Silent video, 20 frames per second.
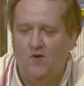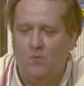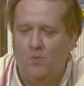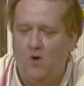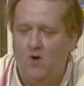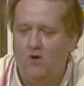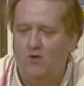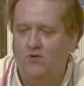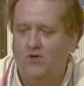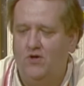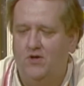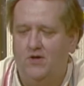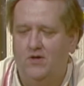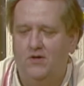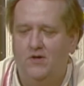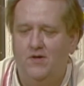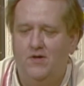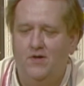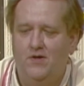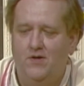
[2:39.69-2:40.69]

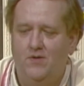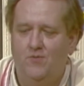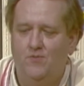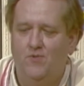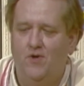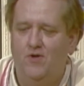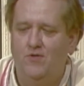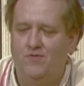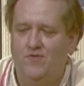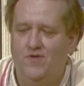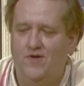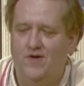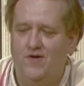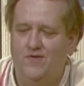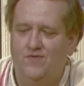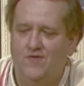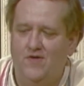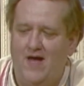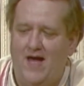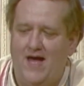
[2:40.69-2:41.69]
Walker wrote
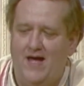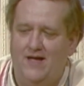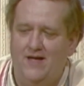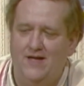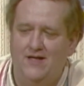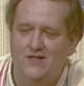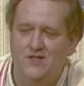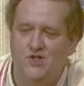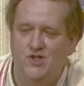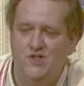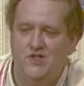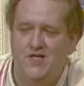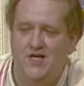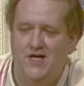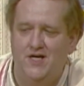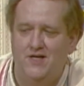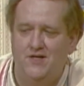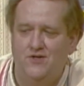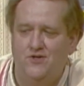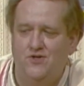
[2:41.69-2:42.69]
this. She
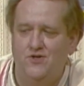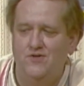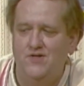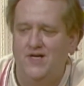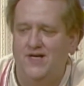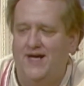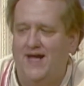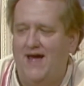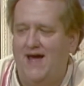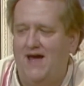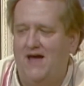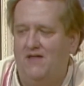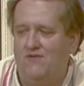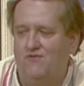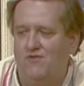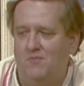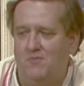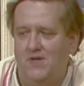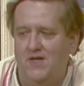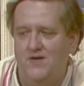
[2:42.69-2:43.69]
said, To you
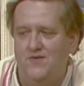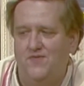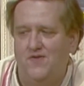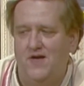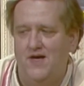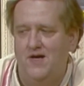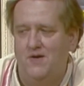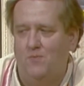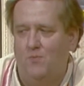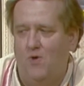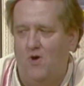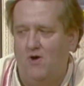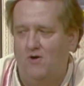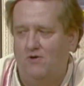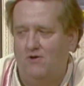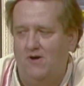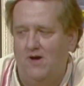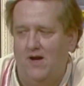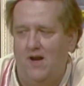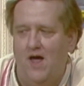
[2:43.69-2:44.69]
guys from Lisa M.
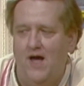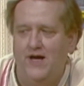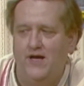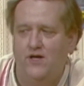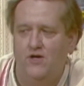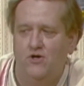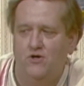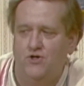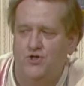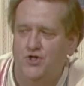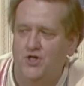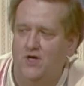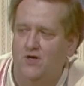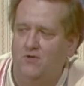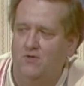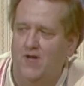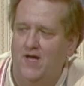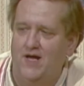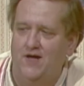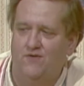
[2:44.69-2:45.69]
Walker, I like your
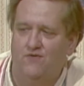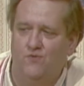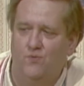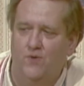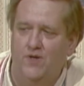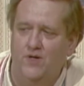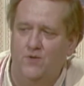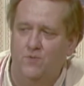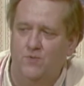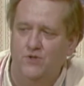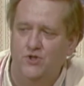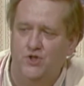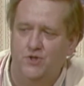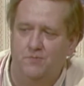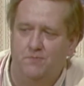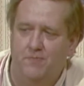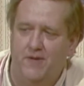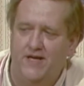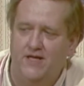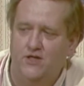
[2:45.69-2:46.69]
show last week. Would you
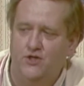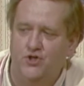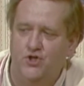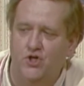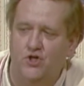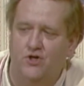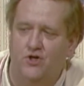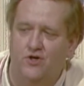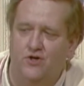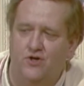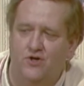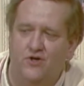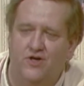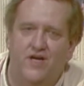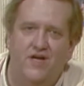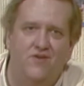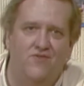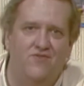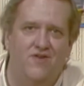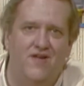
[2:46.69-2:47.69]
bake sugar
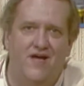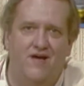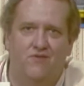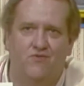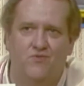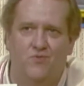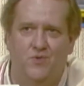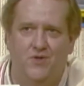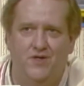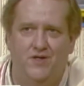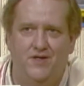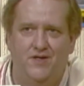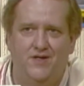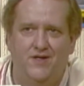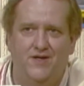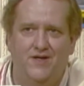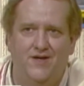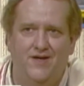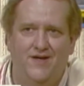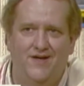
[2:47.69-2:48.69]
cookies next week?
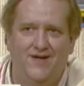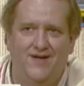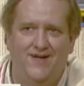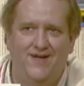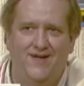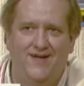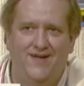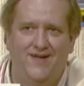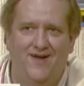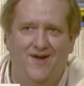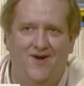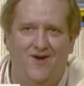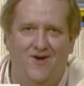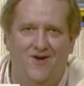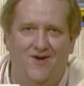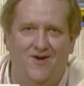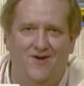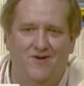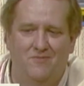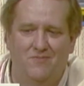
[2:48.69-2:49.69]
Oh, isn't that cute?
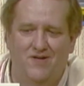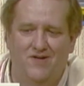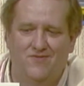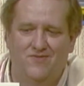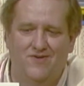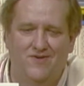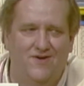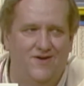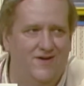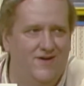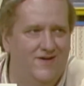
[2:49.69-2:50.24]
Oh, I realize you